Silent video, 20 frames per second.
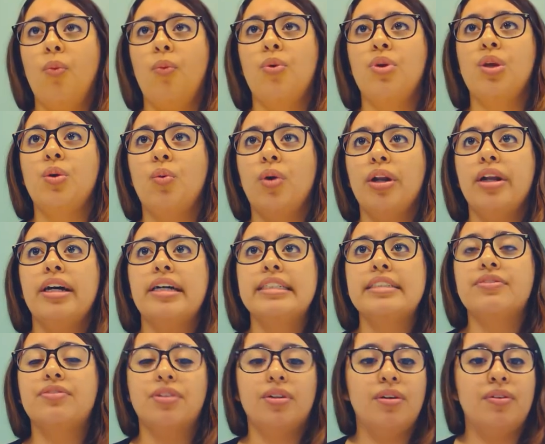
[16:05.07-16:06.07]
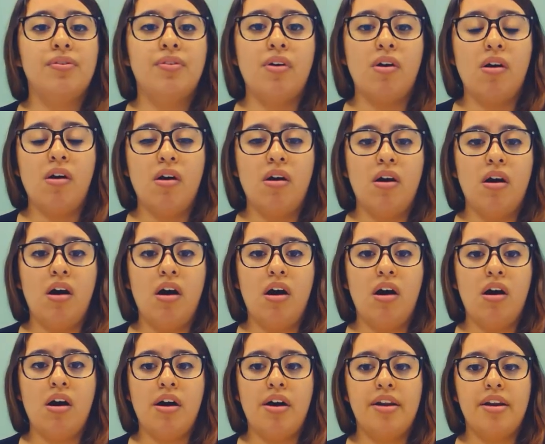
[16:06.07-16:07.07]
you want to ask for a referral
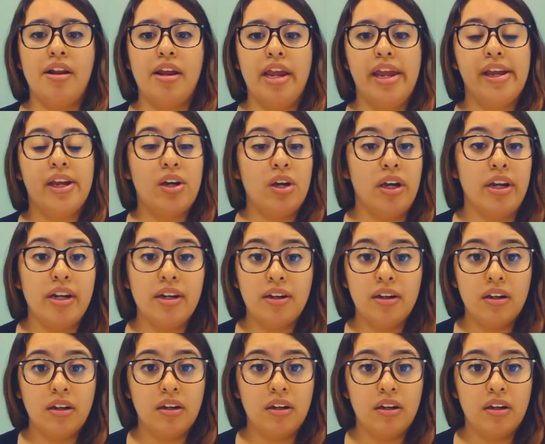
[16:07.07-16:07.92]
on a good